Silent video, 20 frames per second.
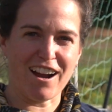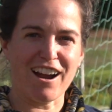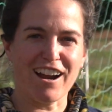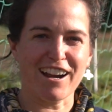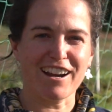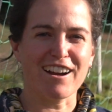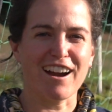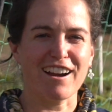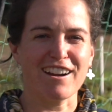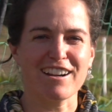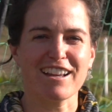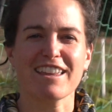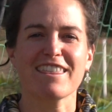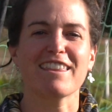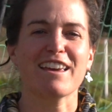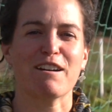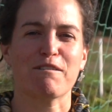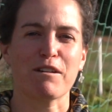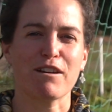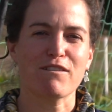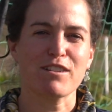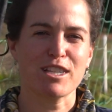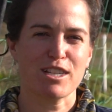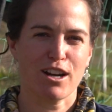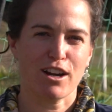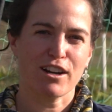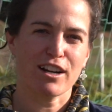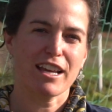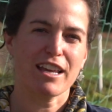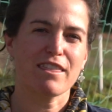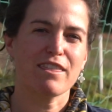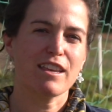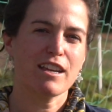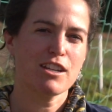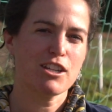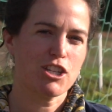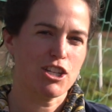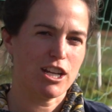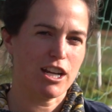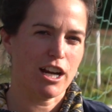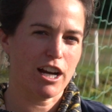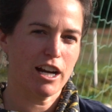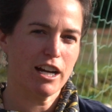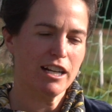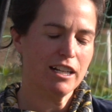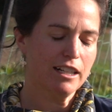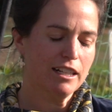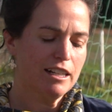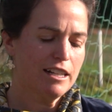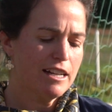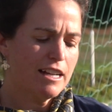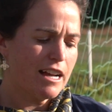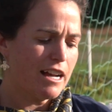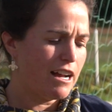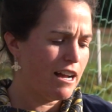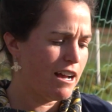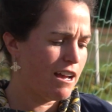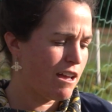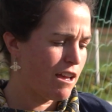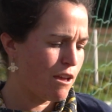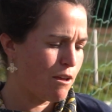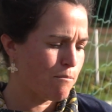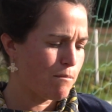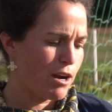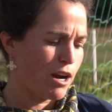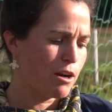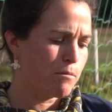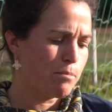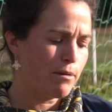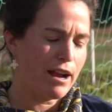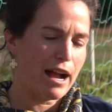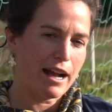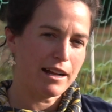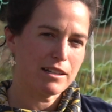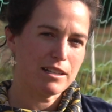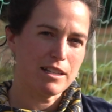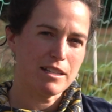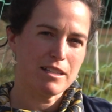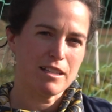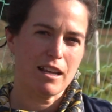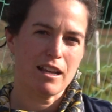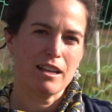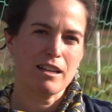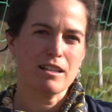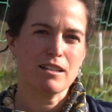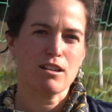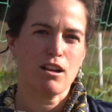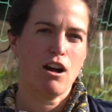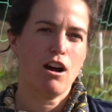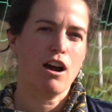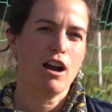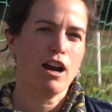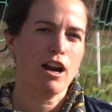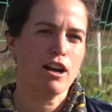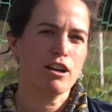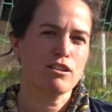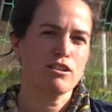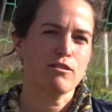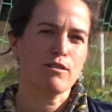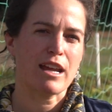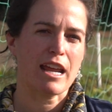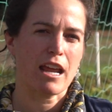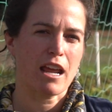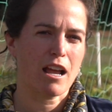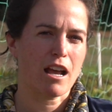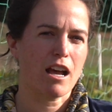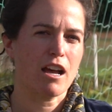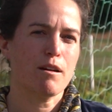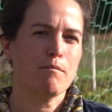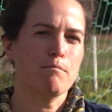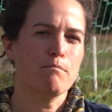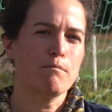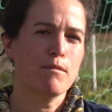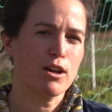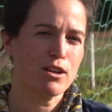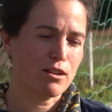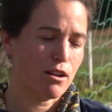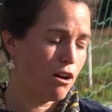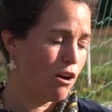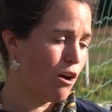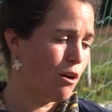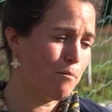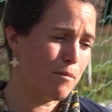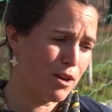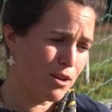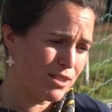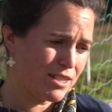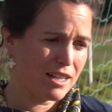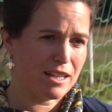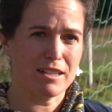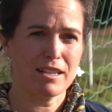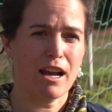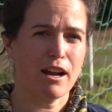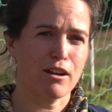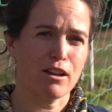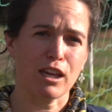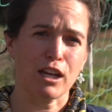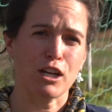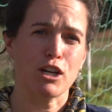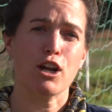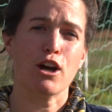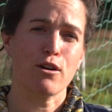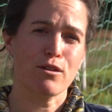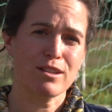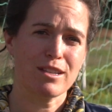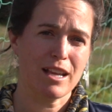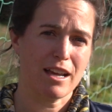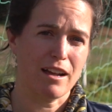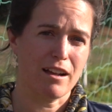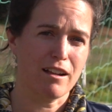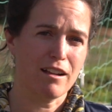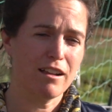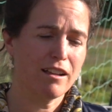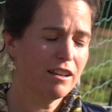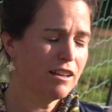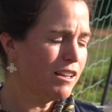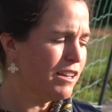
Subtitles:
our garden that we've started this year. Our practices are doing almost entirely no-till.